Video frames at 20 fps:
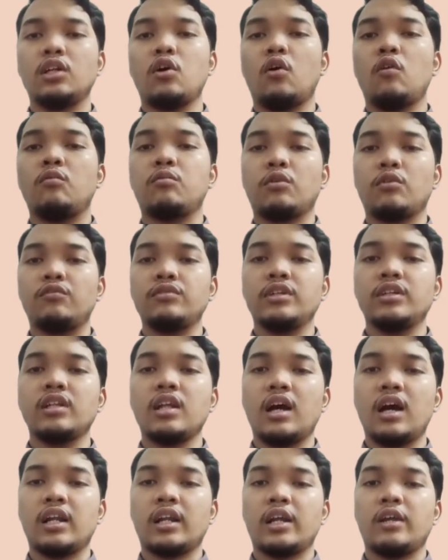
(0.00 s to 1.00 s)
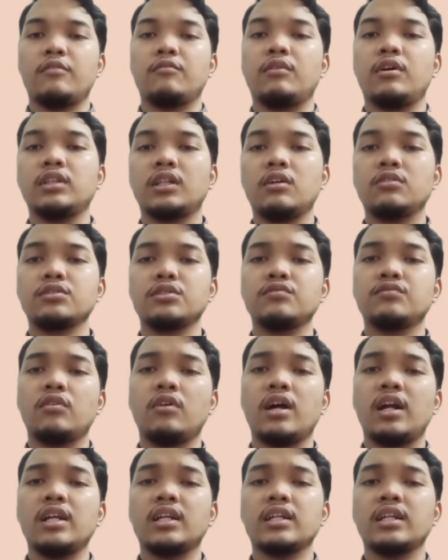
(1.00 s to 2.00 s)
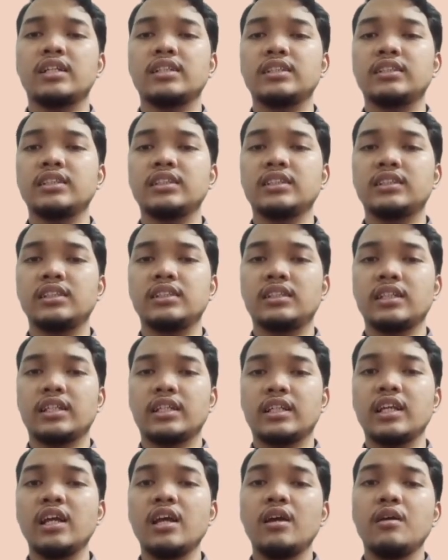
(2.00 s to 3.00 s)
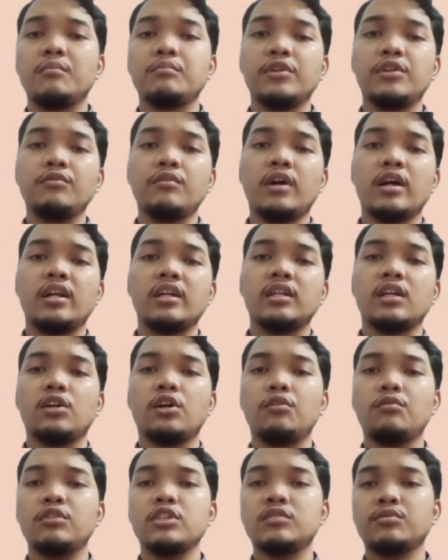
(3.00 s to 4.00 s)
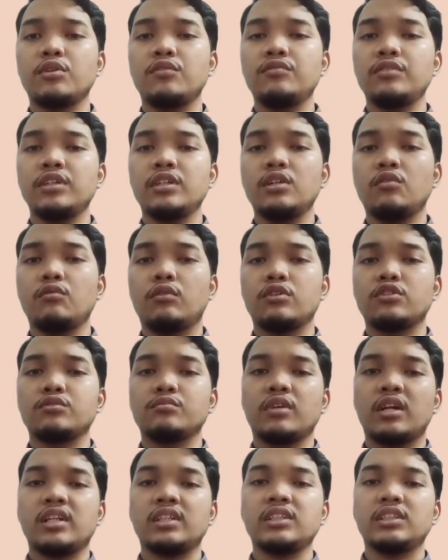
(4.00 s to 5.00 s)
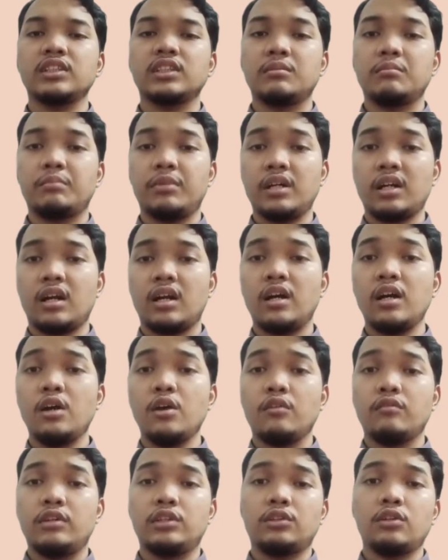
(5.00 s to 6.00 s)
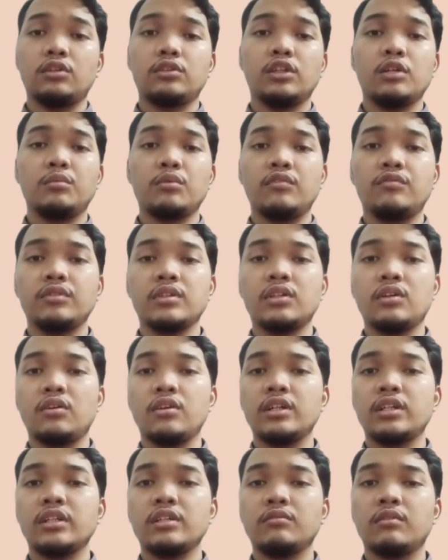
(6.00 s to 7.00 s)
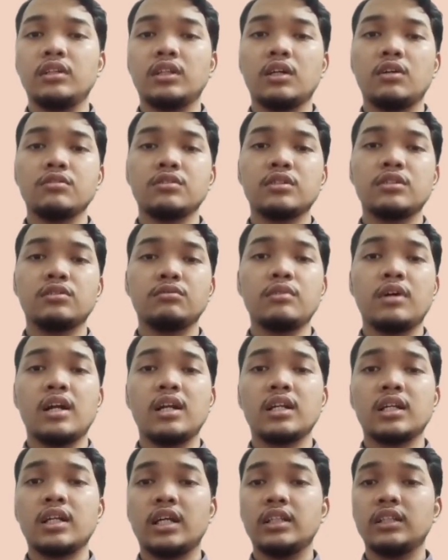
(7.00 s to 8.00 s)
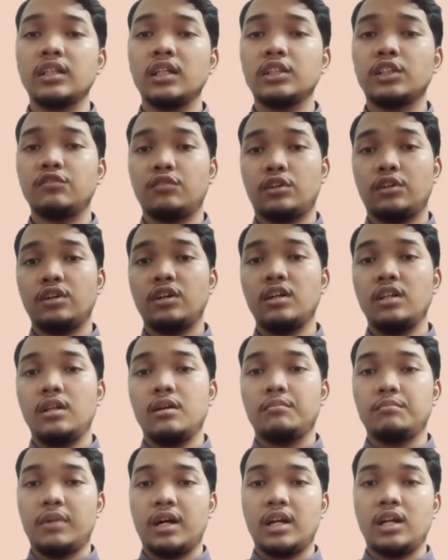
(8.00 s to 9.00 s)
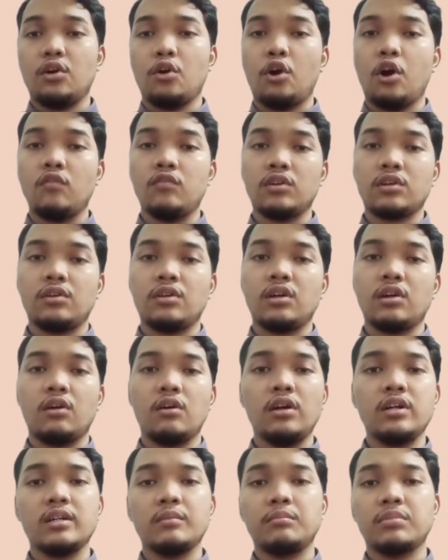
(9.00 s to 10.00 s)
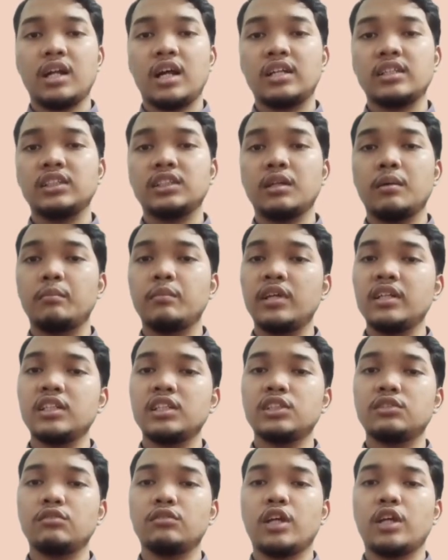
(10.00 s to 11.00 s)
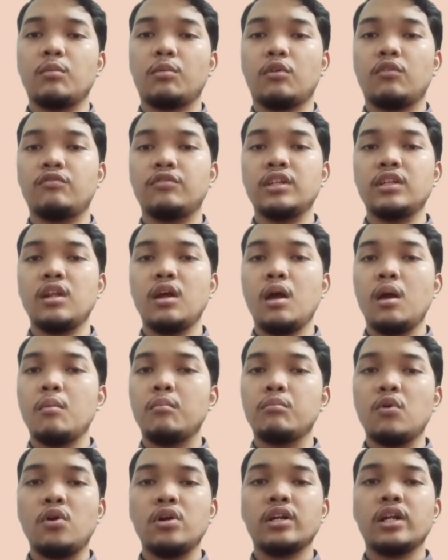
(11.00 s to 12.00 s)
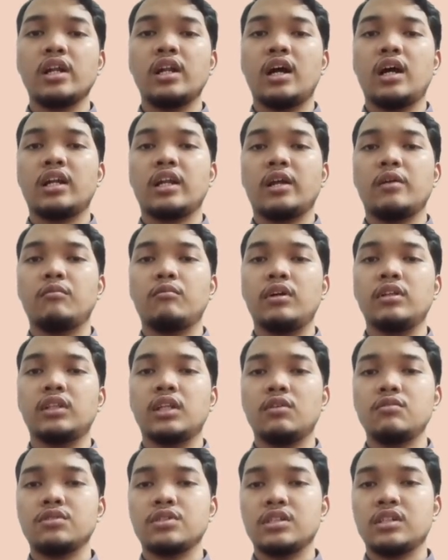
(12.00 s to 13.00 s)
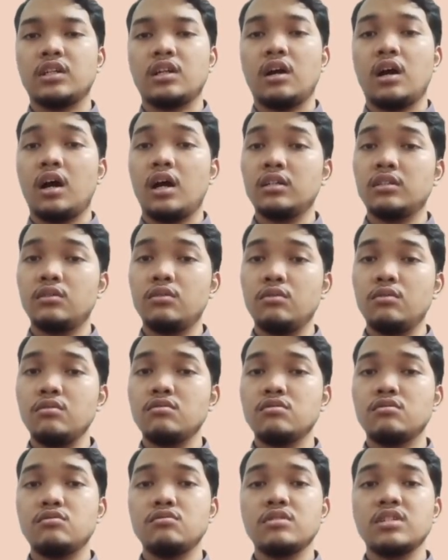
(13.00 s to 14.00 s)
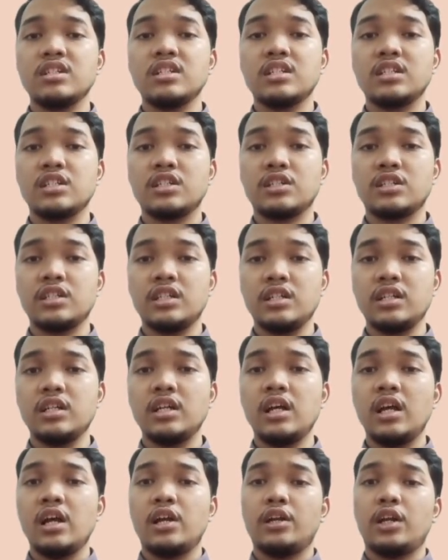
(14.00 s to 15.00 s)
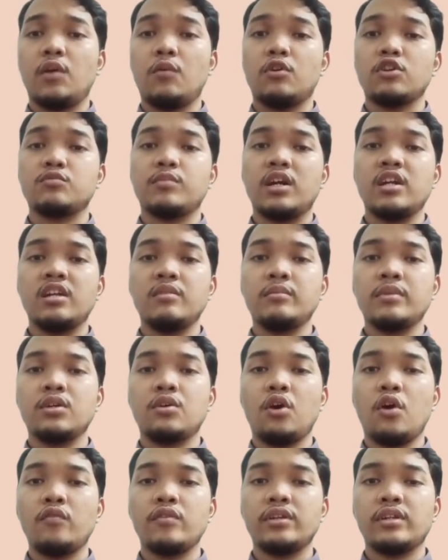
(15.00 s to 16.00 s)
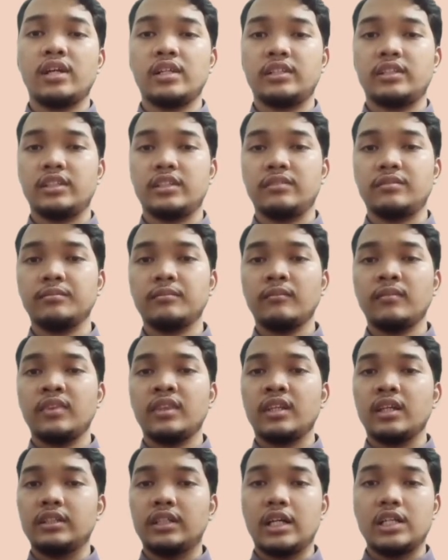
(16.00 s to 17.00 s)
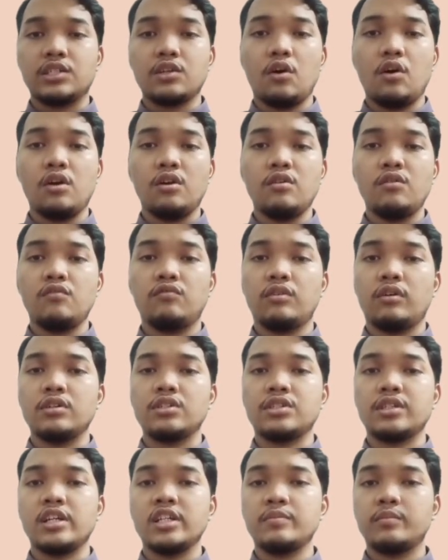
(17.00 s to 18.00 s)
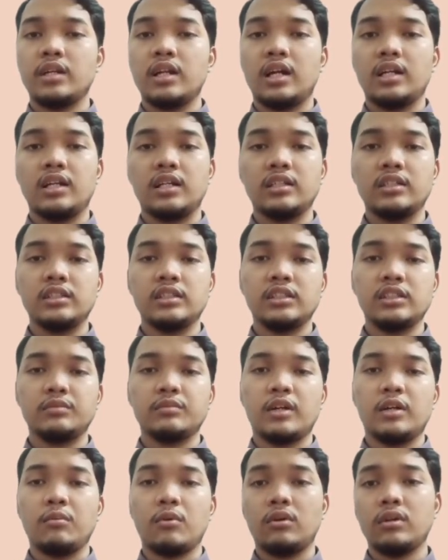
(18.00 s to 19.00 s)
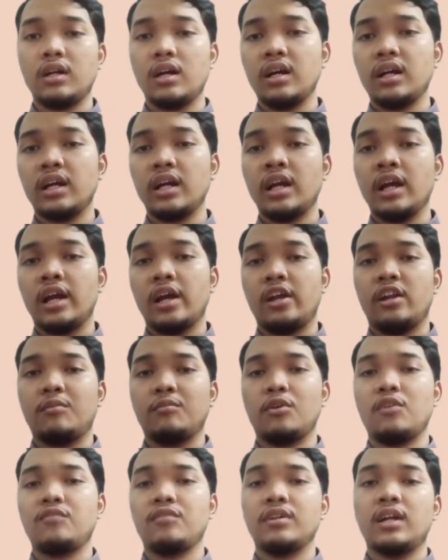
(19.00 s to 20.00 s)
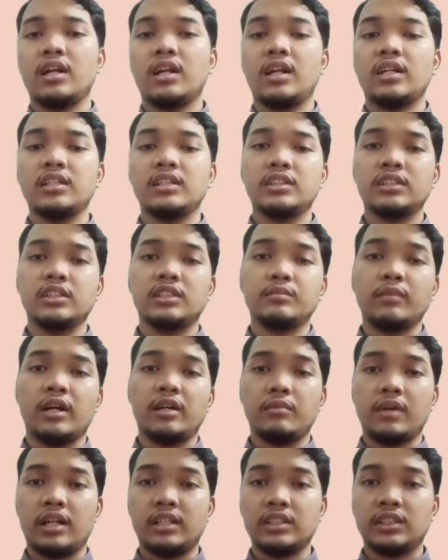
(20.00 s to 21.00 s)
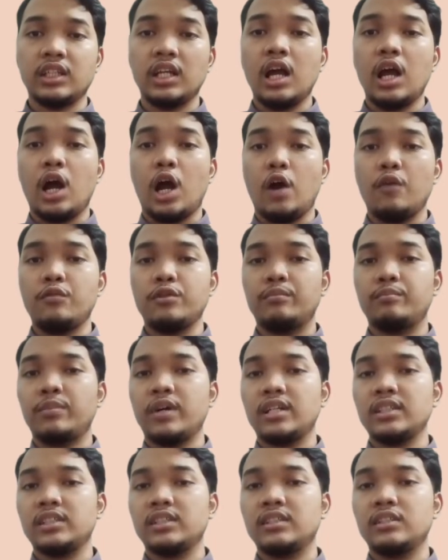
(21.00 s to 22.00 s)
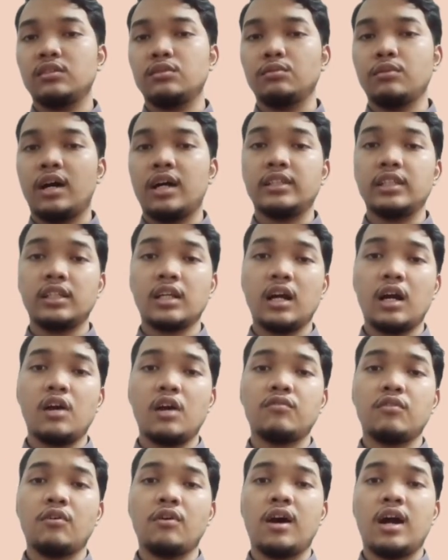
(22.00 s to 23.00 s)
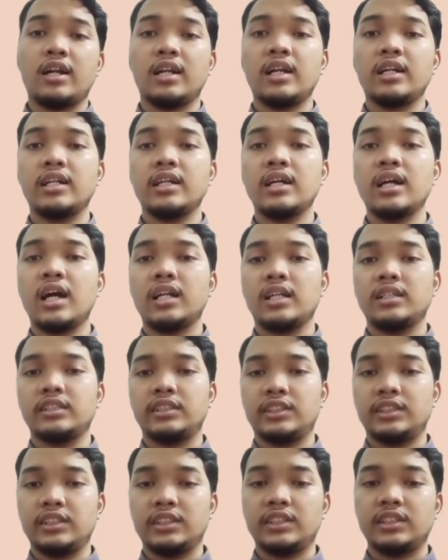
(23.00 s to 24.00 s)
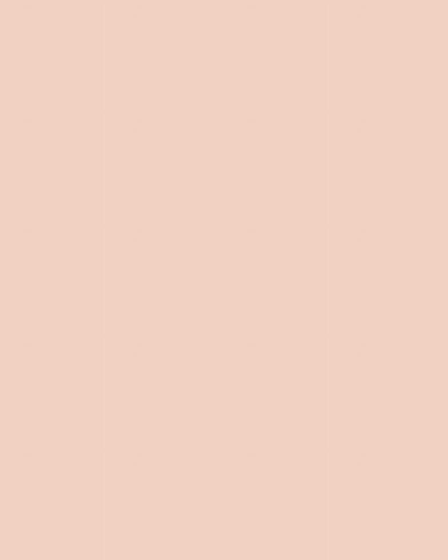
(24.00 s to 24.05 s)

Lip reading: of profit RM1,463. Meanwhile, the lowest profit was branch in Perak with total profit only 1,234. But overall, all the brands managed to get profit more than RM1,000, although during this year there was pandemic COVID-19. That's all for salesman analysis by product and profit analysis by branch. I will pass to ATIQAH for another analysis.